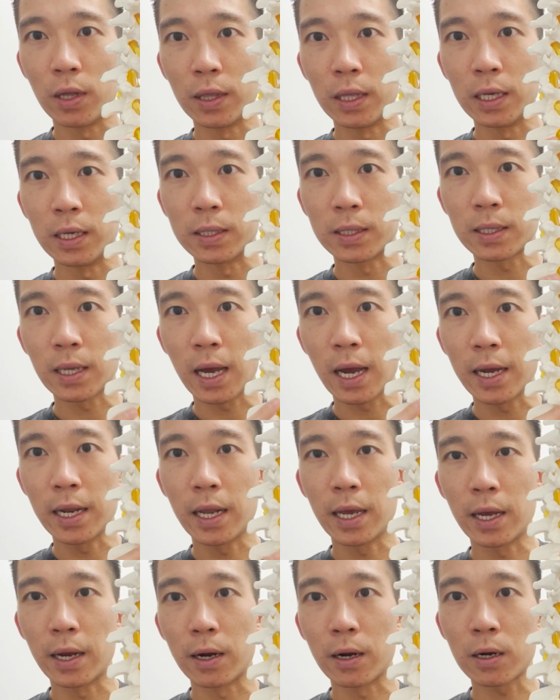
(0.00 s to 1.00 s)
the side
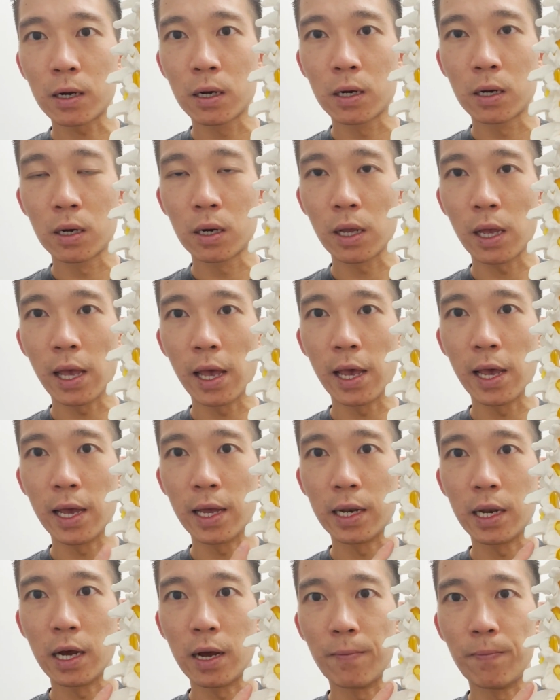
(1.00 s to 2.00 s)
here,
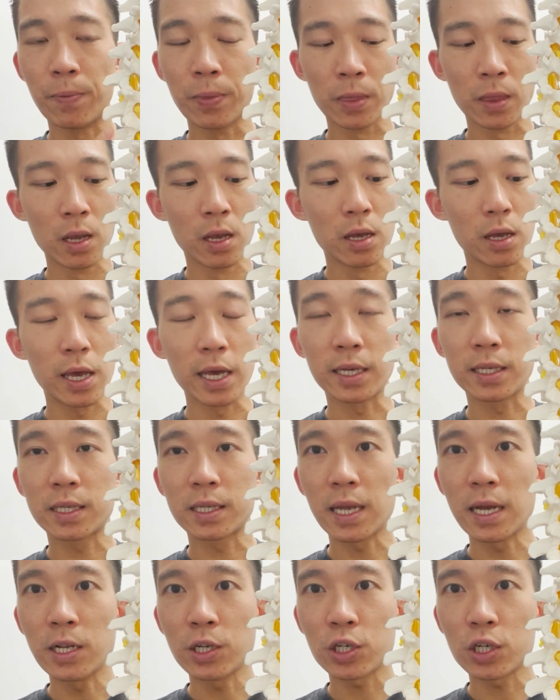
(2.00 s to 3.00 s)
and
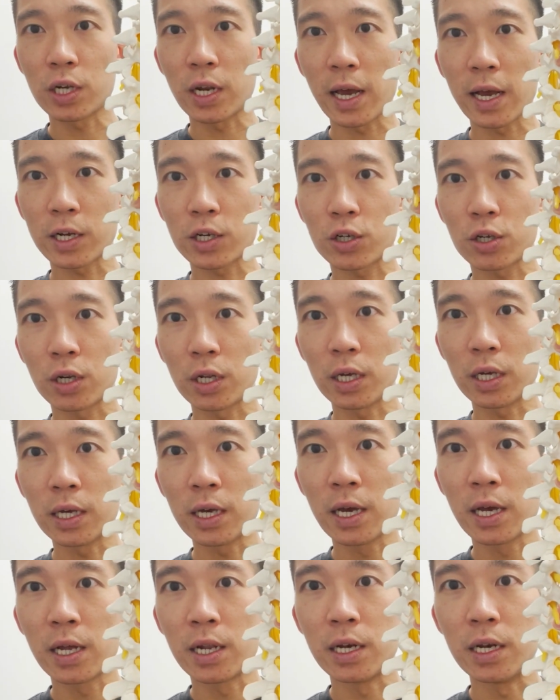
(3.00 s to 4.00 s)
extension
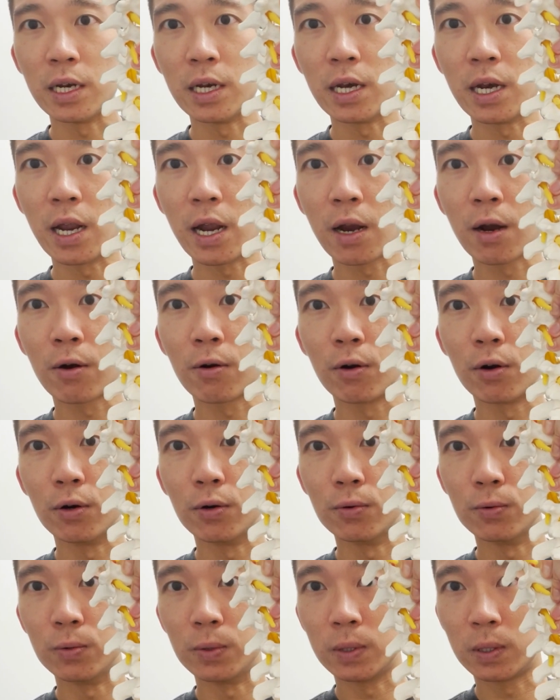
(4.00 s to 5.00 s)
actually
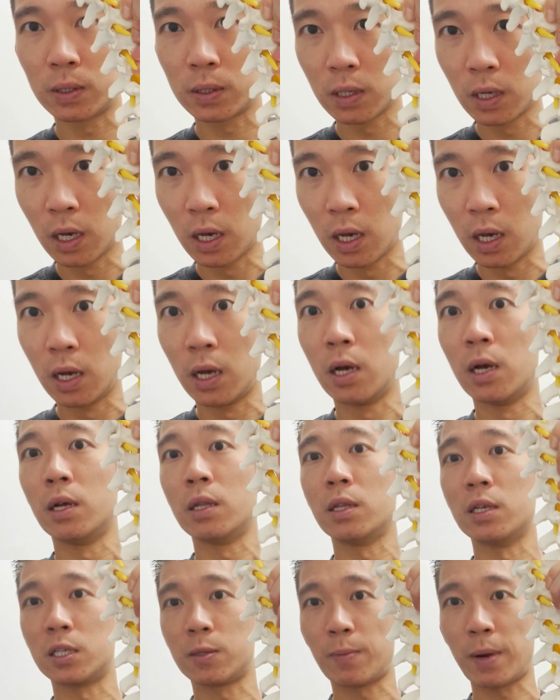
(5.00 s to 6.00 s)
narrows
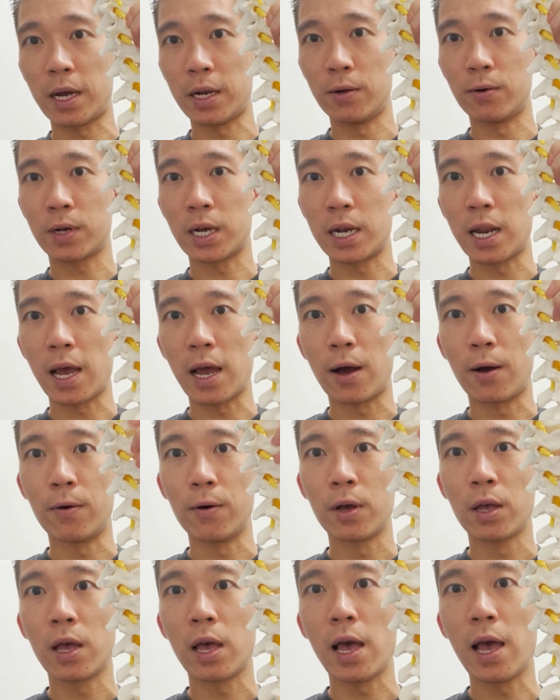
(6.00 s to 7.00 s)
the spinal canal
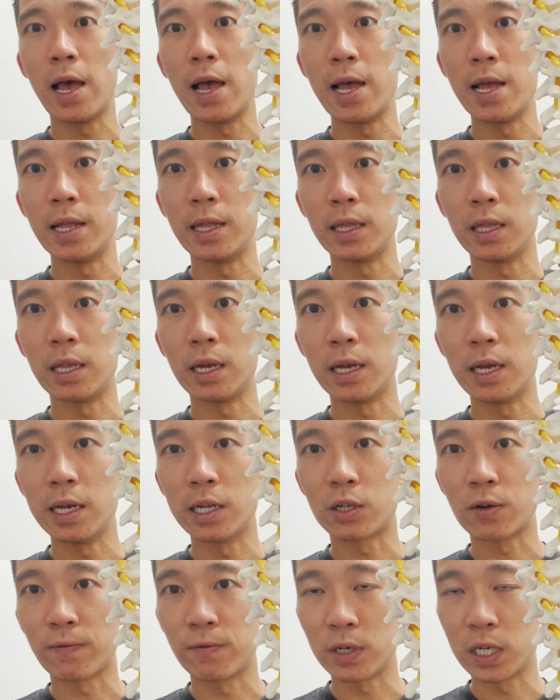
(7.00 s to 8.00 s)
and the
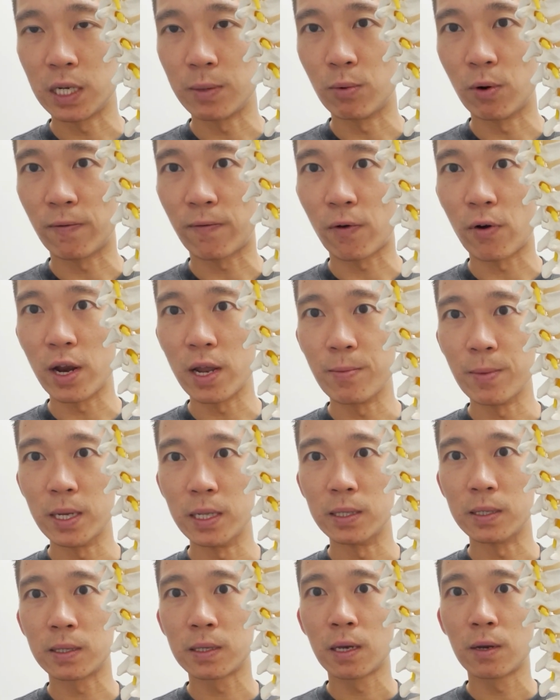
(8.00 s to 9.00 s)
intervertebral
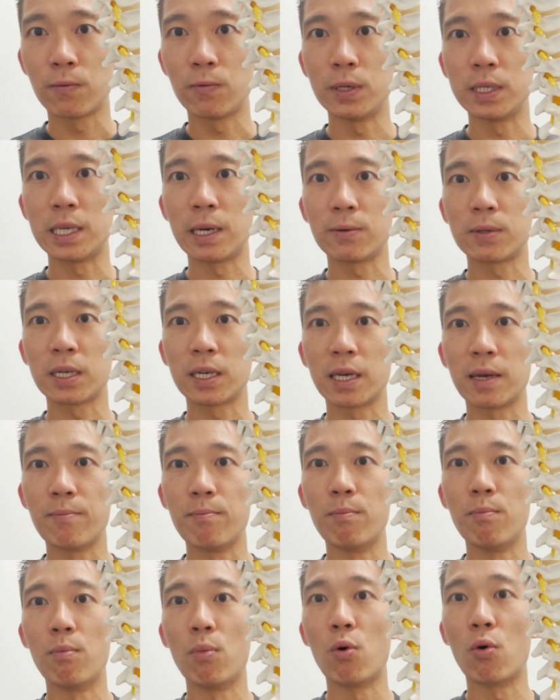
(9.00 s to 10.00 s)
foramens, resulting
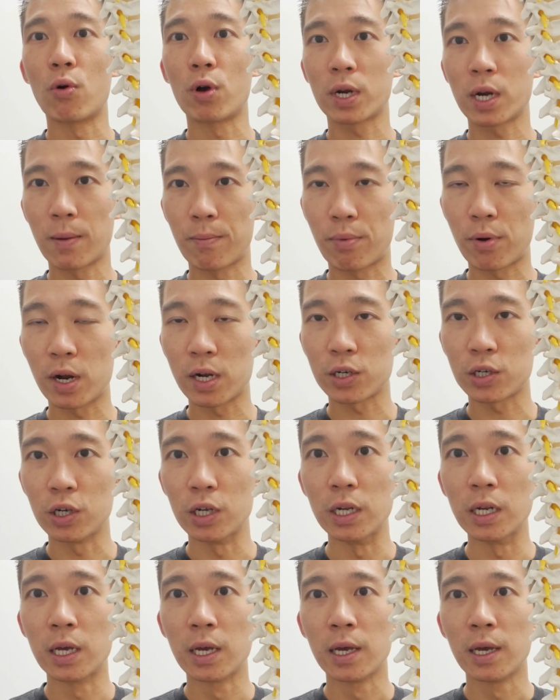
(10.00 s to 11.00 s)
in more
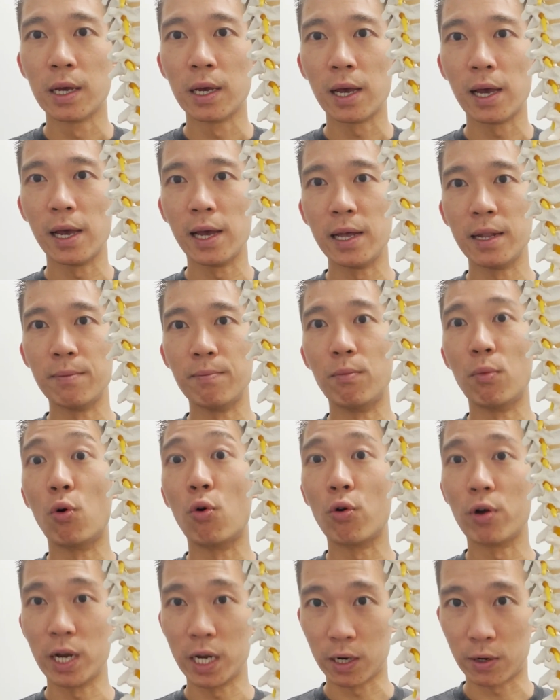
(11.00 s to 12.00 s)
compression and
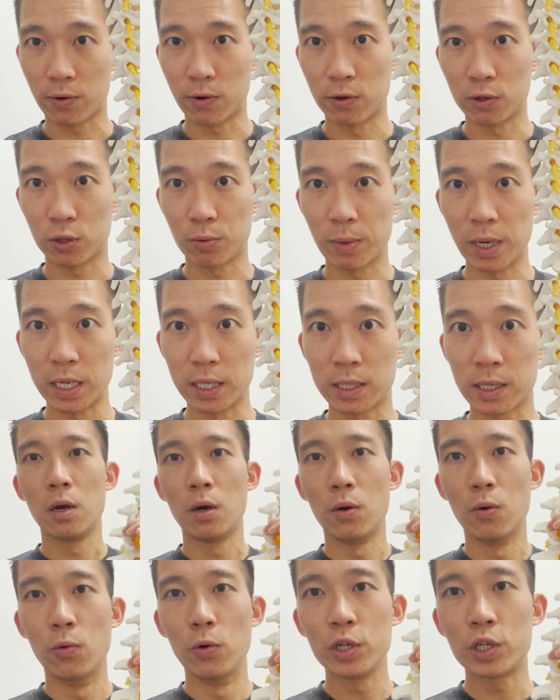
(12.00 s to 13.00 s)
more encroachment.
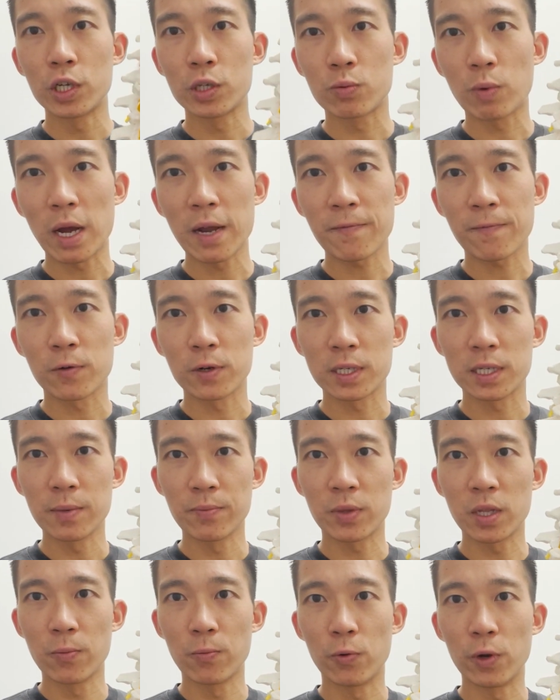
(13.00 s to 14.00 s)
Which is why for
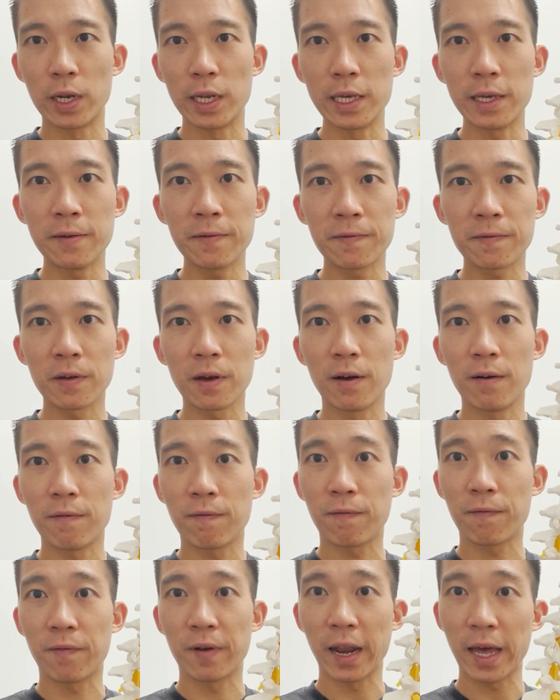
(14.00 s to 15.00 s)
symptom relief,
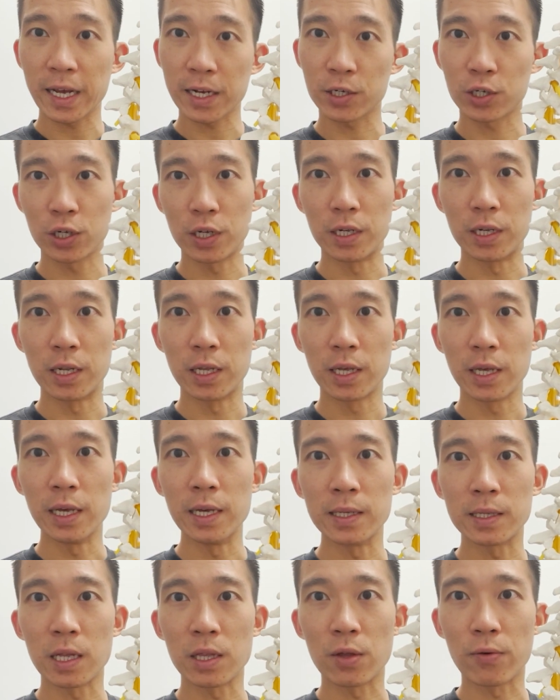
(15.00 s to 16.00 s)
flexion
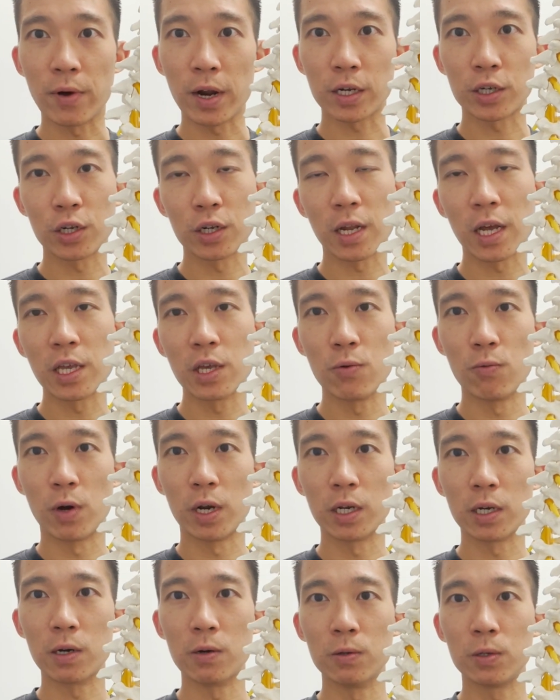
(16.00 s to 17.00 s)
is the direction that you
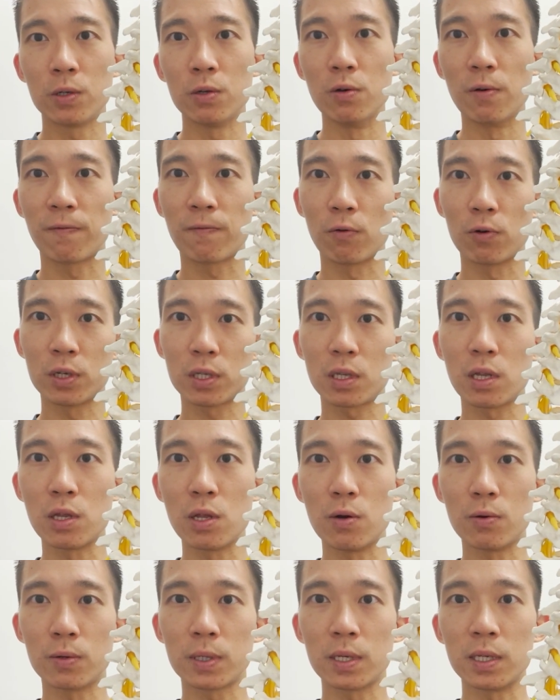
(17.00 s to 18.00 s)
want to go to for
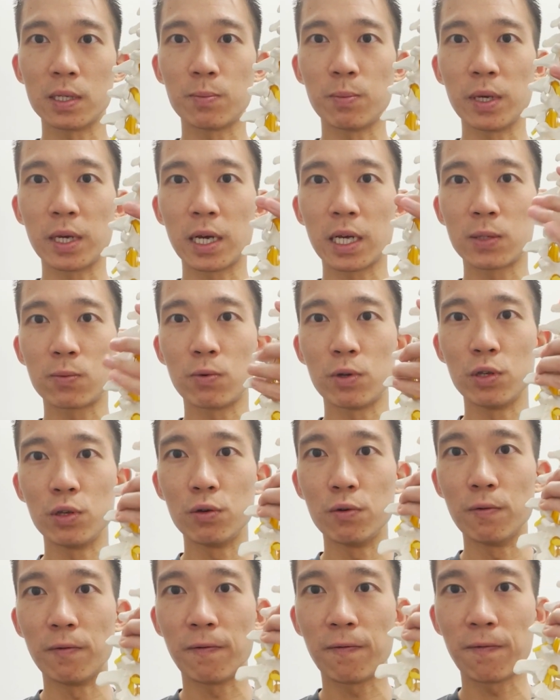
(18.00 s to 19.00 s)
stenosis, because when
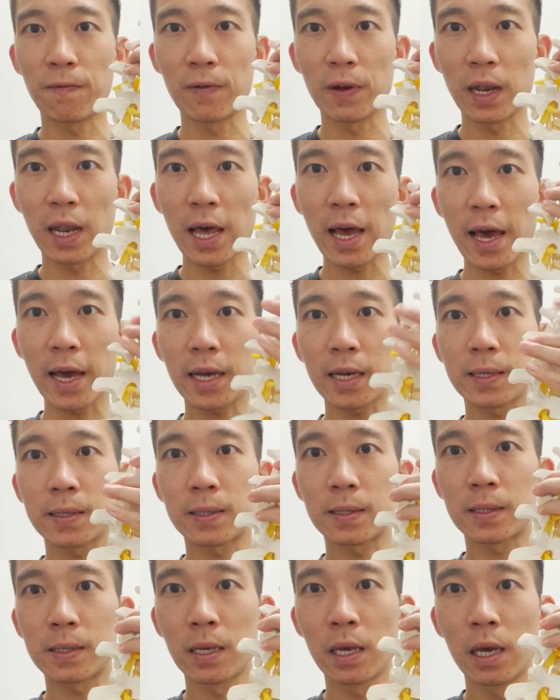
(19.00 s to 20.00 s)
you
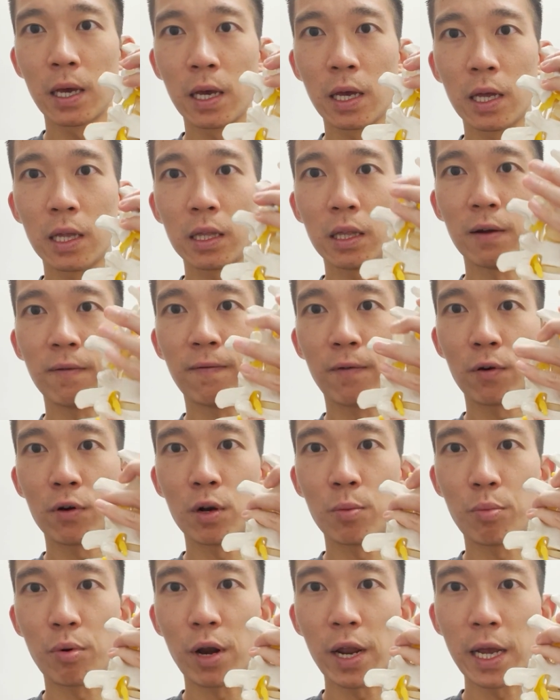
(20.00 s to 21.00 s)
flex the
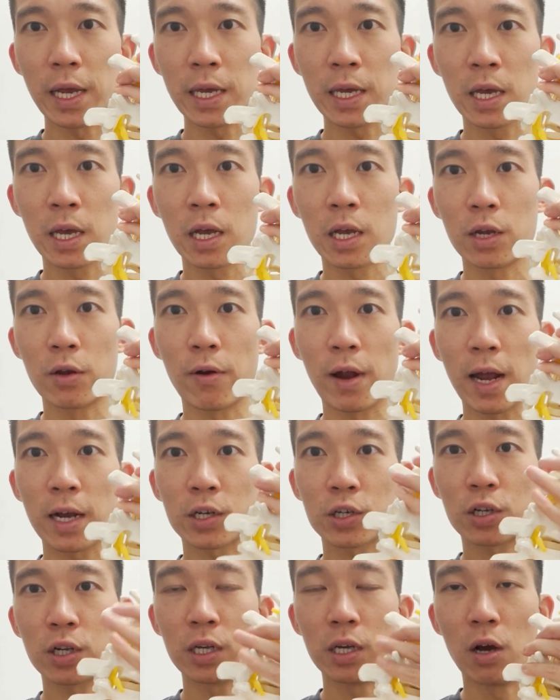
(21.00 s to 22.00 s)
vertebrae, you're
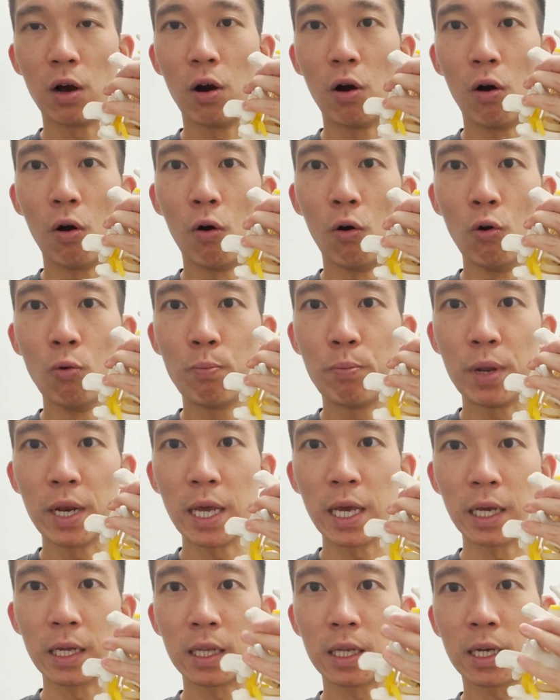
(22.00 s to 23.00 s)
actually
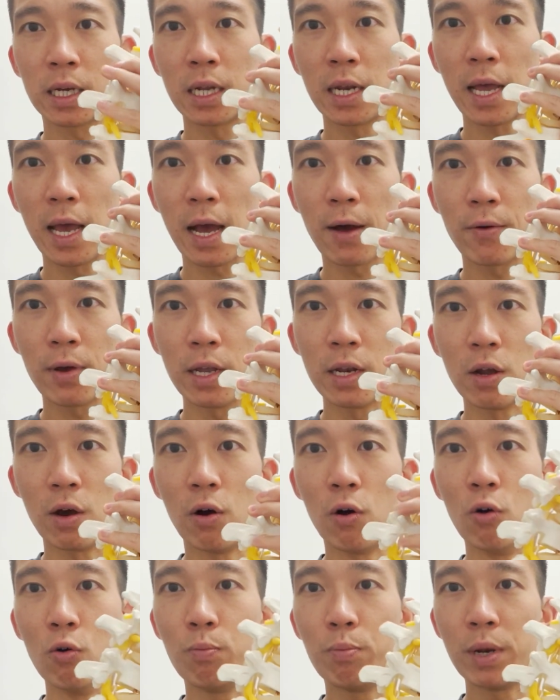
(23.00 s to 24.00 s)
opening the canal and
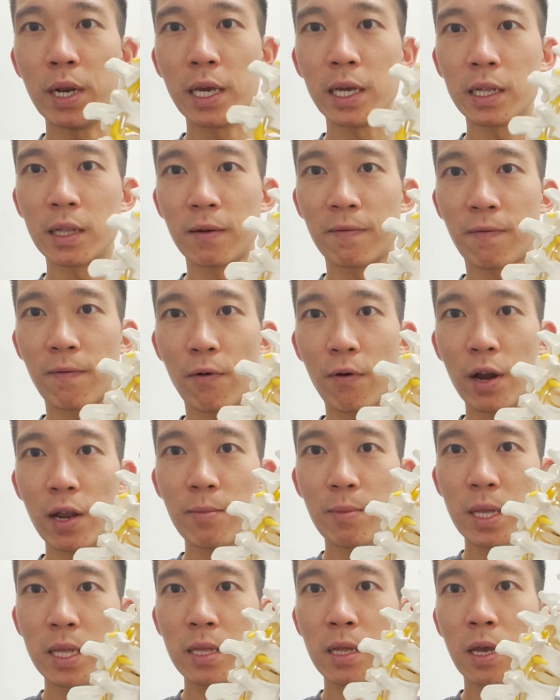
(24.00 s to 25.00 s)
opening the
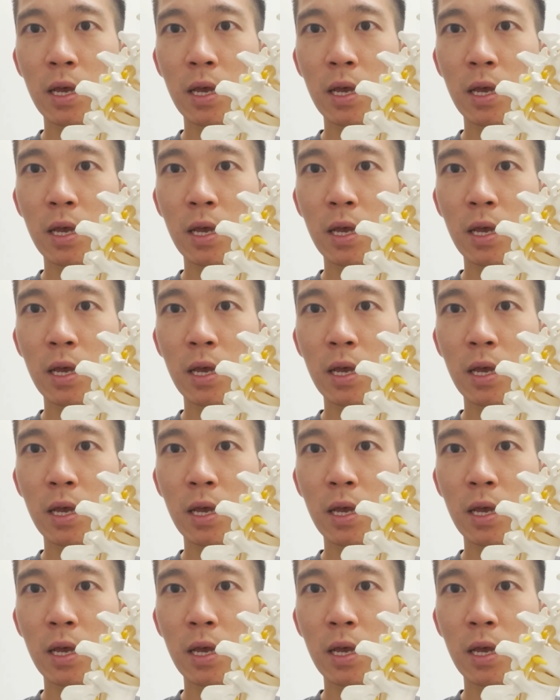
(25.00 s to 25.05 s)
foramen,